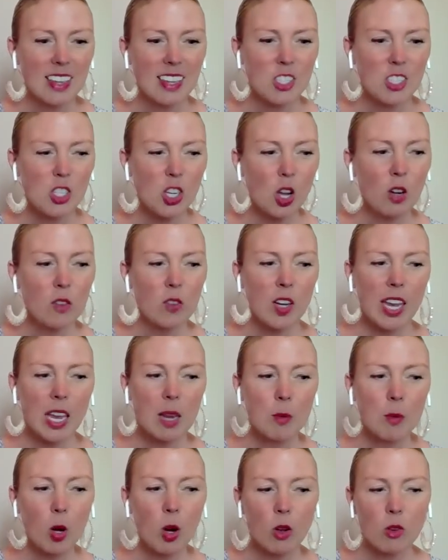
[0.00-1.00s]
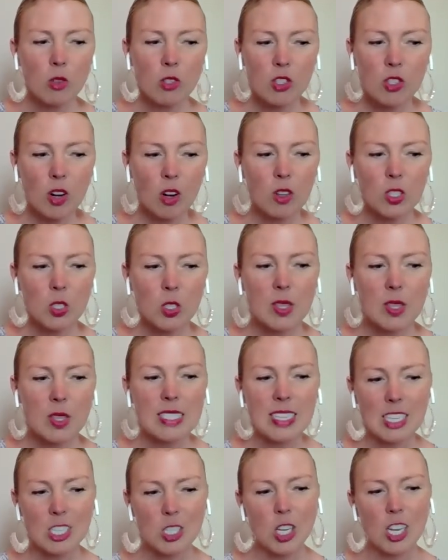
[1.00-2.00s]
And she overcame her own struggles with
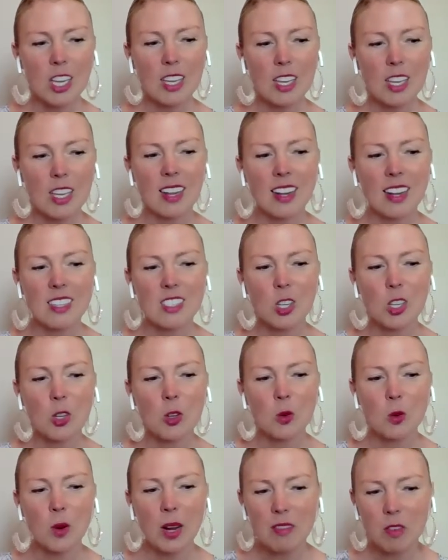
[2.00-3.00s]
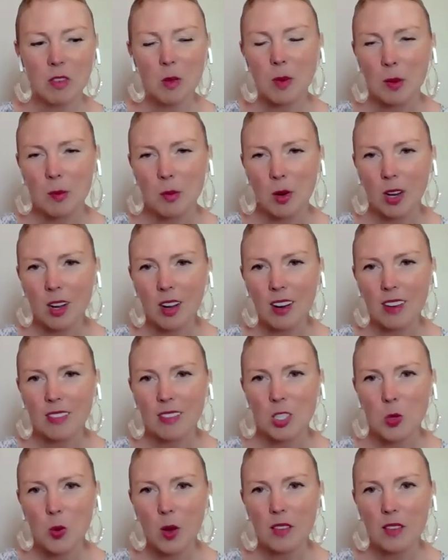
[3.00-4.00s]
addiction and is a grateful member of
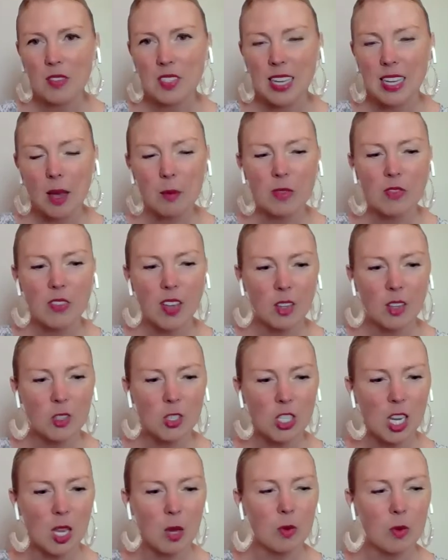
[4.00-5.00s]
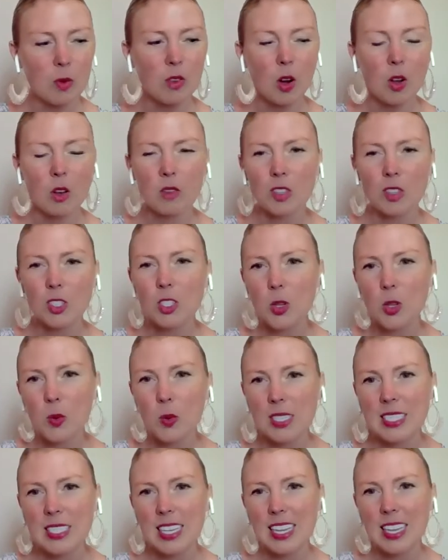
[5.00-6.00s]
the 12-Step Fellowship for over
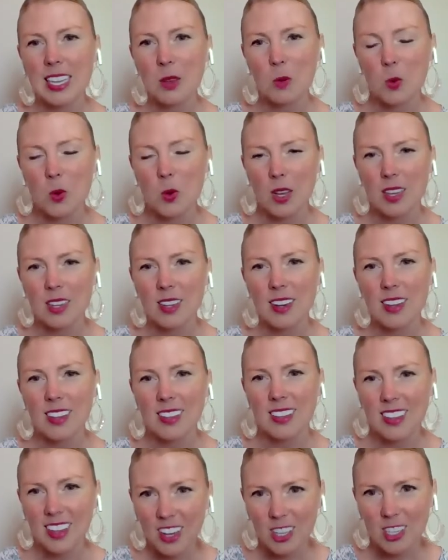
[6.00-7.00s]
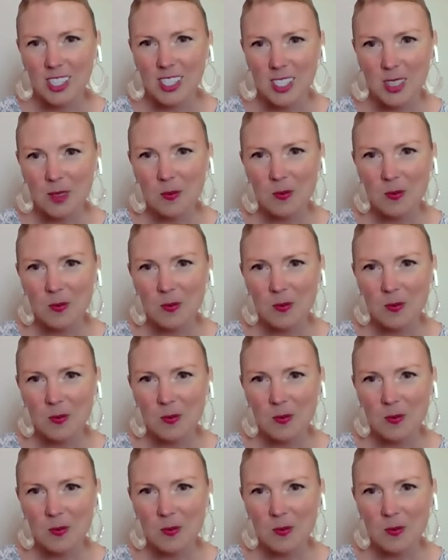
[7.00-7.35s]
21 years.